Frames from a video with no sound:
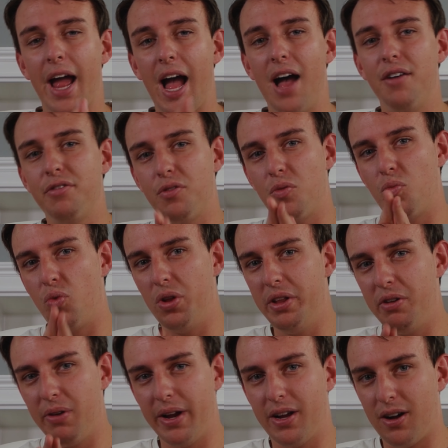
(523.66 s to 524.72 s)
I have
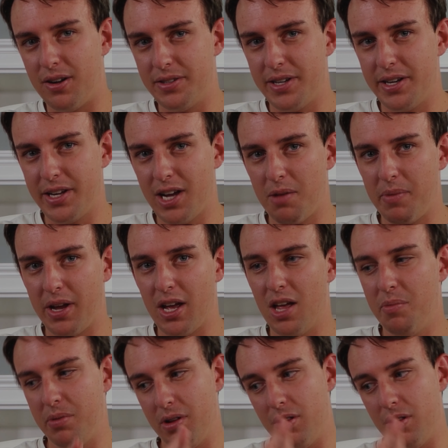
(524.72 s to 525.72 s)
really great content coming up,